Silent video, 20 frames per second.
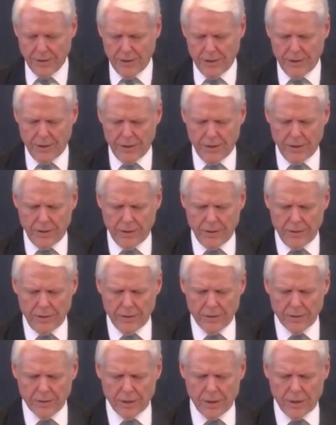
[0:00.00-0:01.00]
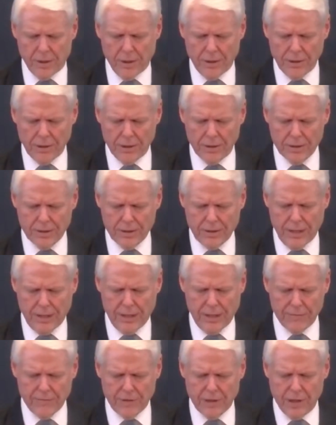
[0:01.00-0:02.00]
Your calling is to have
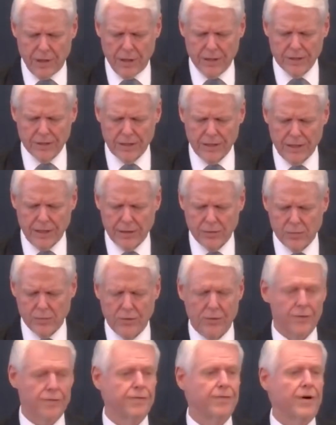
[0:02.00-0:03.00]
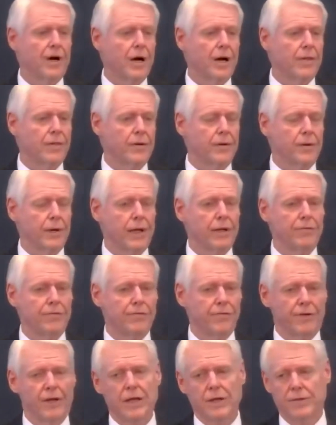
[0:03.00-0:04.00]
contact with the Father and
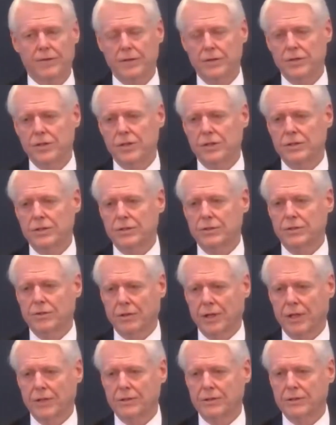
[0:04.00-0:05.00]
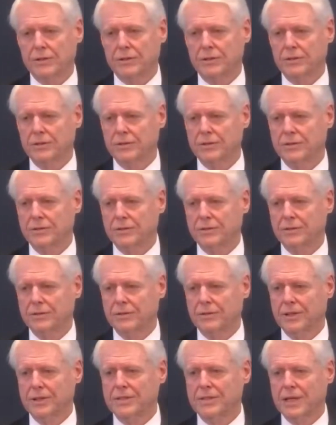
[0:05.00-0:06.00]
faith in Jesus Christ. That's
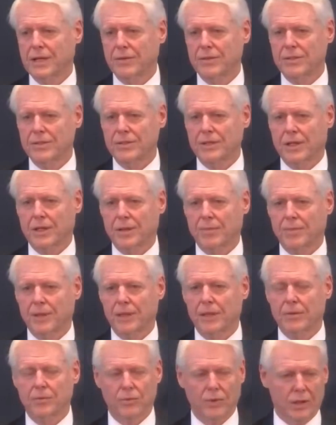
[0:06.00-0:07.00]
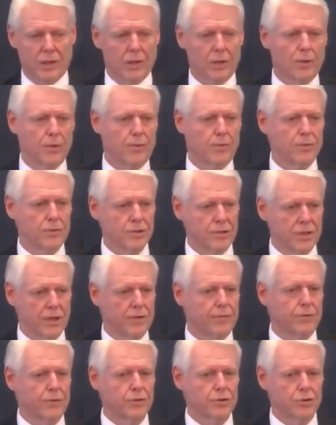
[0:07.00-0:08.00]
how it's set up. I, we could go through several
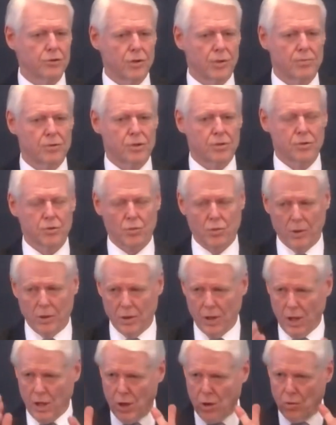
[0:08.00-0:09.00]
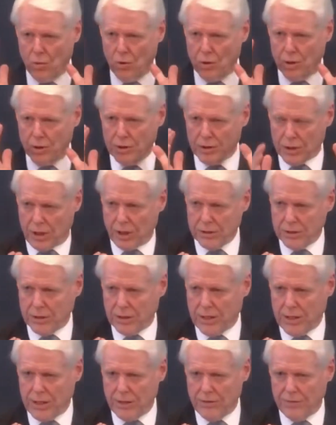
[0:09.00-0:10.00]
scriptures where we're to talk to God
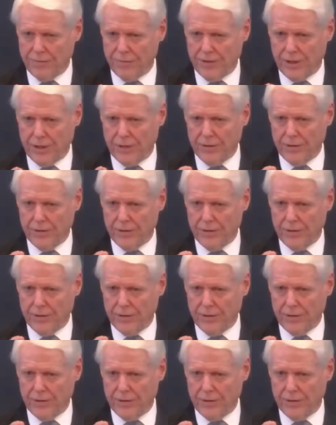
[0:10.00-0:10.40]
the Father